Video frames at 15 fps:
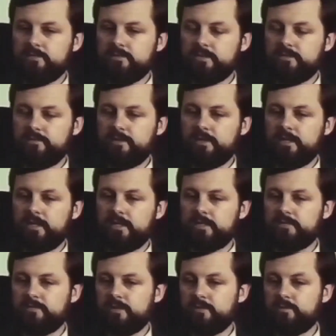It was a very
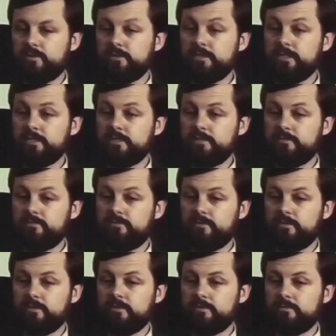classified project, and
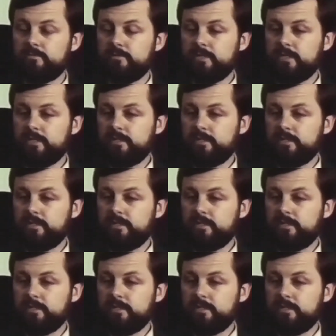for the